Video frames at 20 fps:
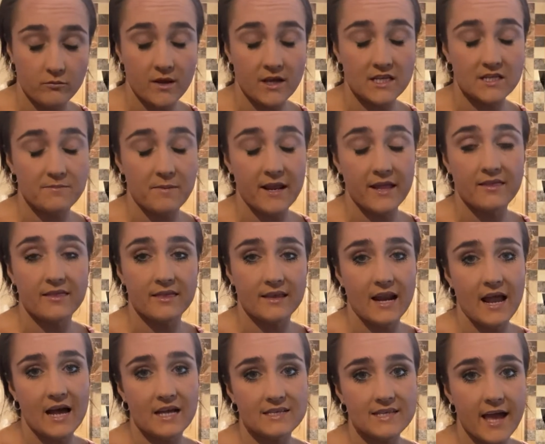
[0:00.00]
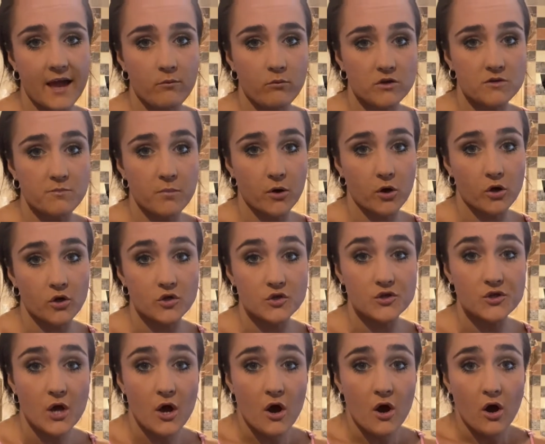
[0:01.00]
explaining the last time was because